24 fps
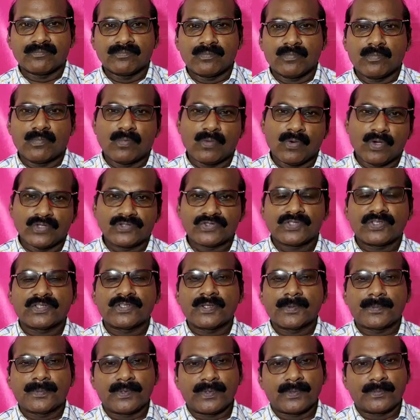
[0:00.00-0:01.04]
Most of
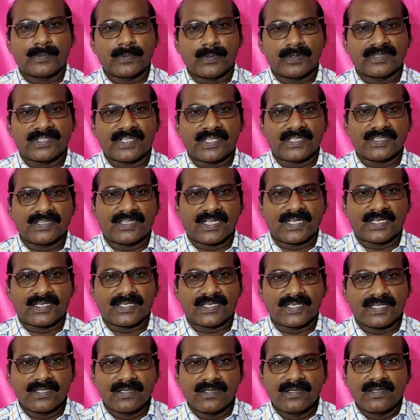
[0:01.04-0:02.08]
the people think
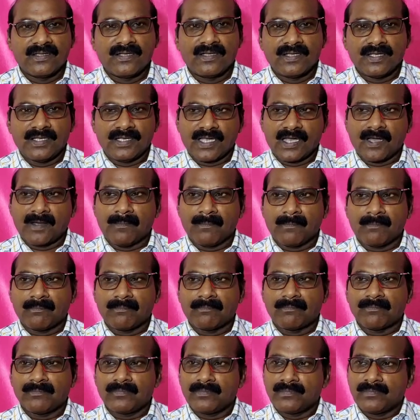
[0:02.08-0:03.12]
that am
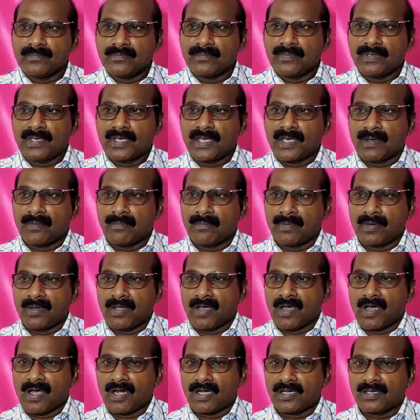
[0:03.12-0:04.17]

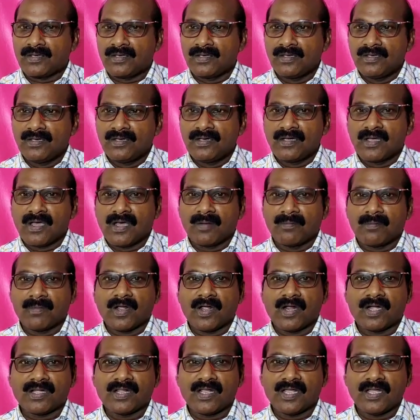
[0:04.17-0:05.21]
not
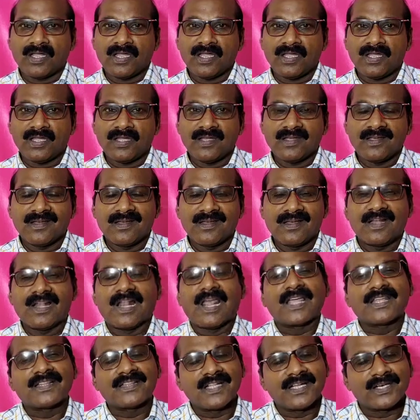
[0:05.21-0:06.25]
I,
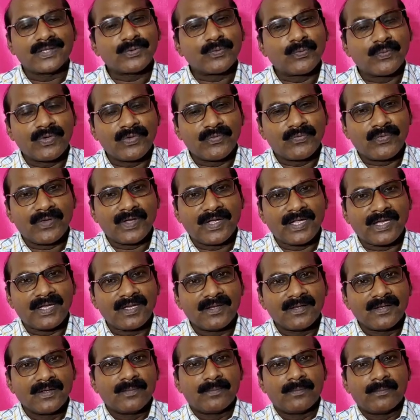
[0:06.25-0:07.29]
like that we feel.
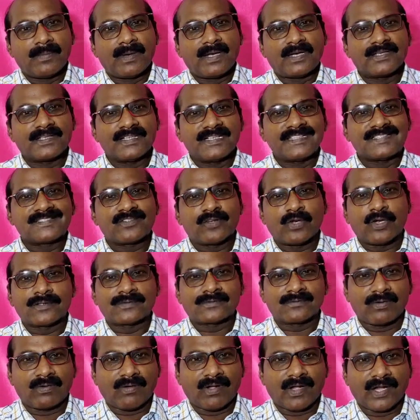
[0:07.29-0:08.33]
But it's not
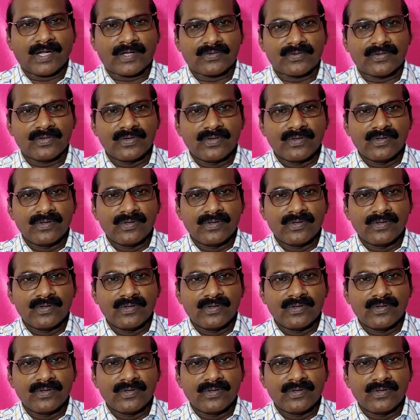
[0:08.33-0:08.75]
correct.